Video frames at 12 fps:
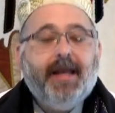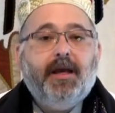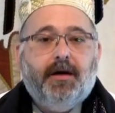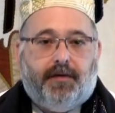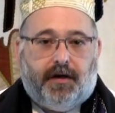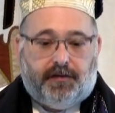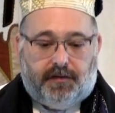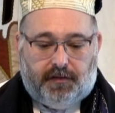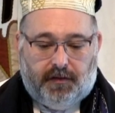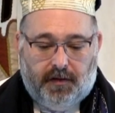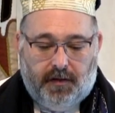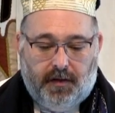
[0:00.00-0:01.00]
any of
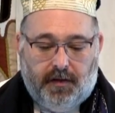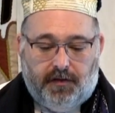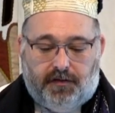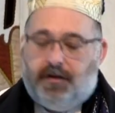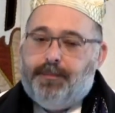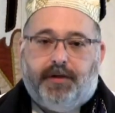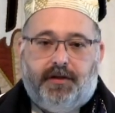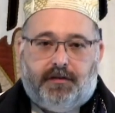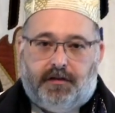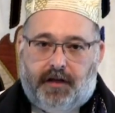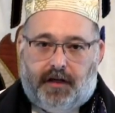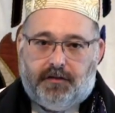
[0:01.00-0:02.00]
us, simply
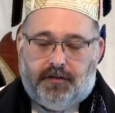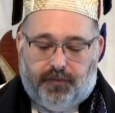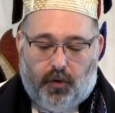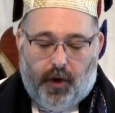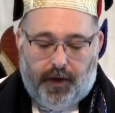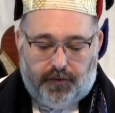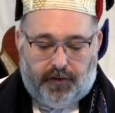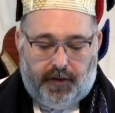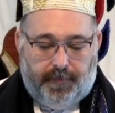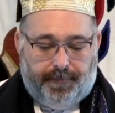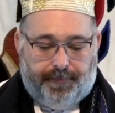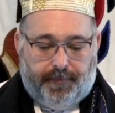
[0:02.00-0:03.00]
as a test of loyalty.